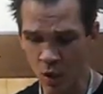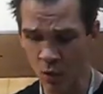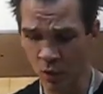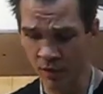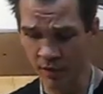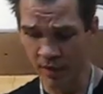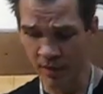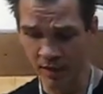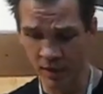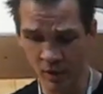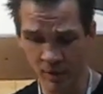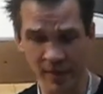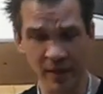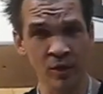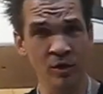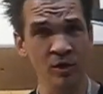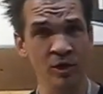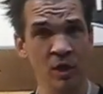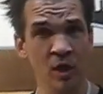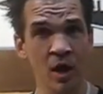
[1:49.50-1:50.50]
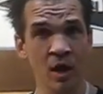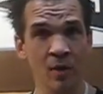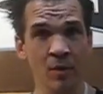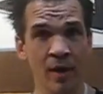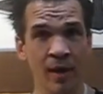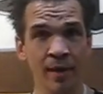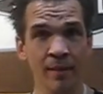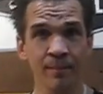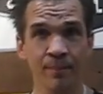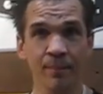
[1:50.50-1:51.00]
Well, a little bit goes a long way.
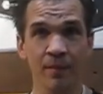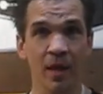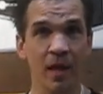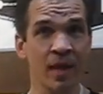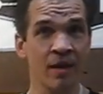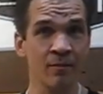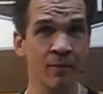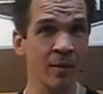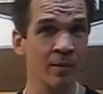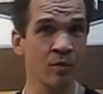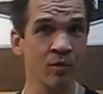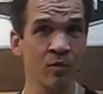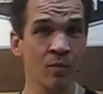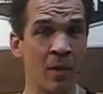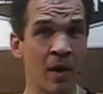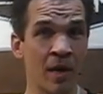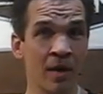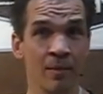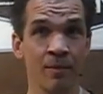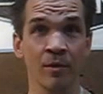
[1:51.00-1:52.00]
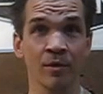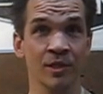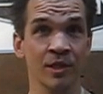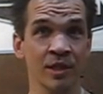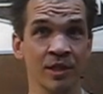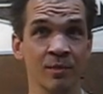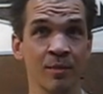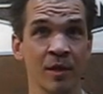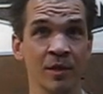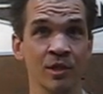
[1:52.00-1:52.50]
I have people who bought it about 6
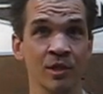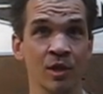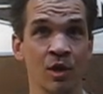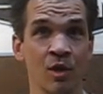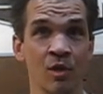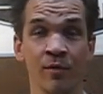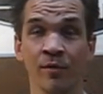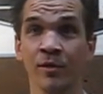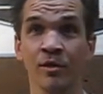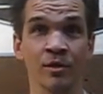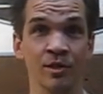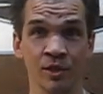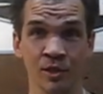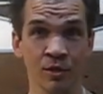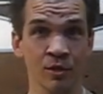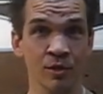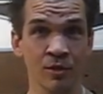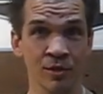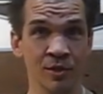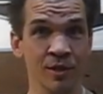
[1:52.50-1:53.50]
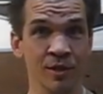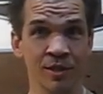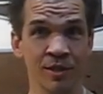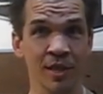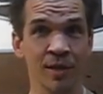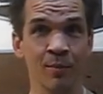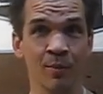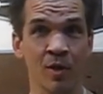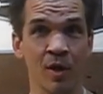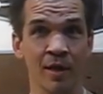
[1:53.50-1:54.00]
months ago and they're still using the
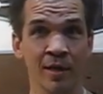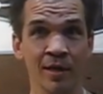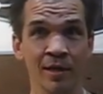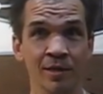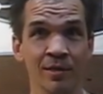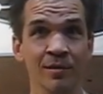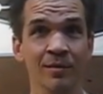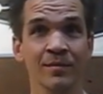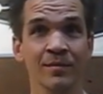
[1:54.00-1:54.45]
same product.